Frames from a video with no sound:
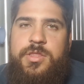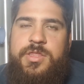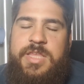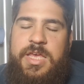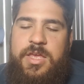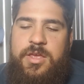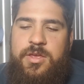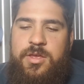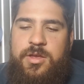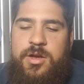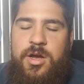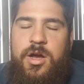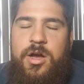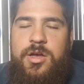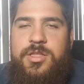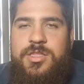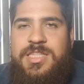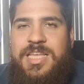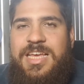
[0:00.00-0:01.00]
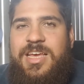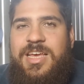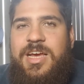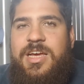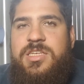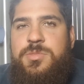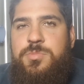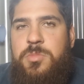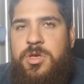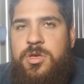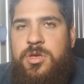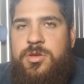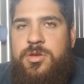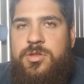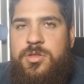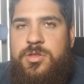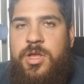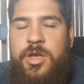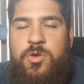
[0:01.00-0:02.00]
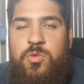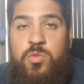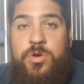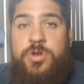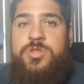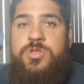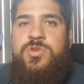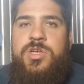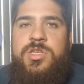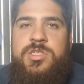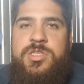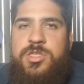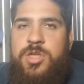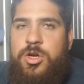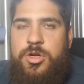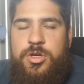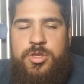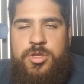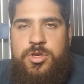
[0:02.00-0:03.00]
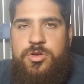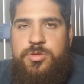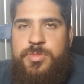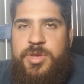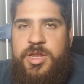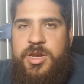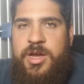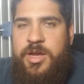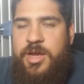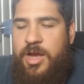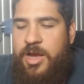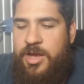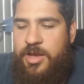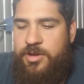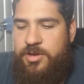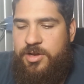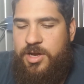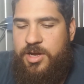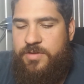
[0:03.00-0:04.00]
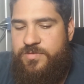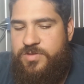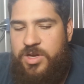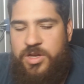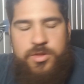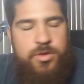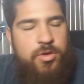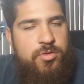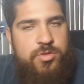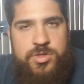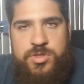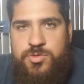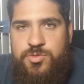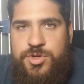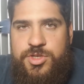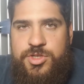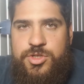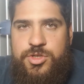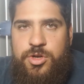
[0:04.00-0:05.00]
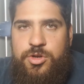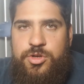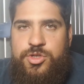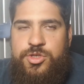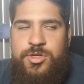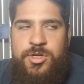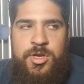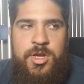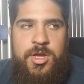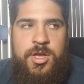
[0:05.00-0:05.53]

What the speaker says: They ask me, like, where do I start? Man, I've done all this research.